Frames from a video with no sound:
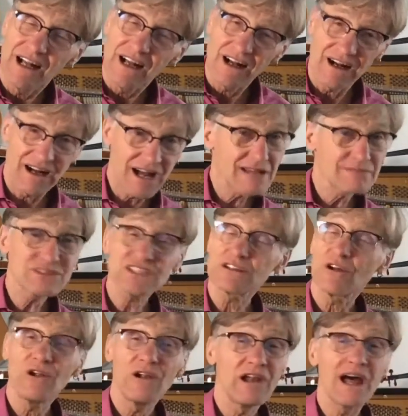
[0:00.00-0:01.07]
I'm so
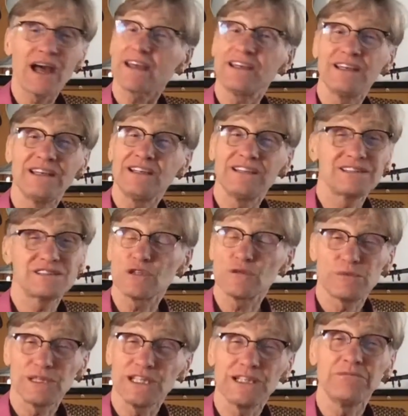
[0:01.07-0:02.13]
lucky to
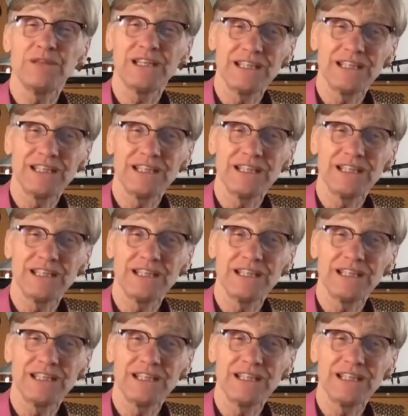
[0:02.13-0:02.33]
be me.